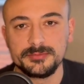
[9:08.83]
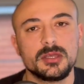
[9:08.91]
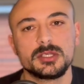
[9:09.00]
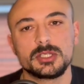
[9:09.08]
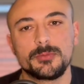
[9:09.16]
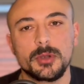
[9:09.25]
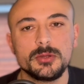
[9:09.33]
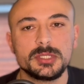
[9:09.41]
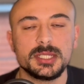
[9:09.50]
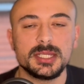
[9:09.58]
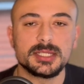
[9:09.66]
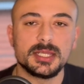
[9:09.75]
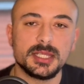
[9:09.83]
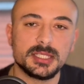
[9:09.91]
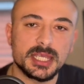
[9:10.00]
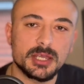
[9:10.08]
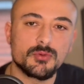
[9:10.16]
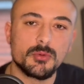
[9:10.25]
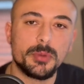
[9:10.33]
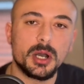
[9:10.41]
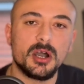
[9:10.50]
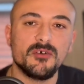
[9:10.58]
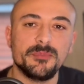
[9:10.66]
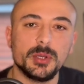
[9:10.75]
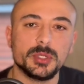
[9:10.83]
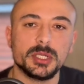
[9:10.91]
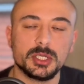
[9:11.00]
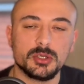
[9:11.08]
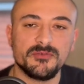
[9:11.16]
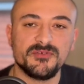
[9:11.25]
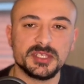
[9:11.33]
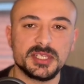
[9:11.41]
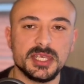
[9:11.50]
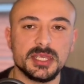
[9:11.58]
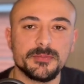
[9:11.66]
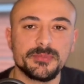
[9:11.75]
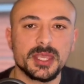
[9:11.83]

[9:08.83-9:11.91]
So protein is an integral part of building a good physique.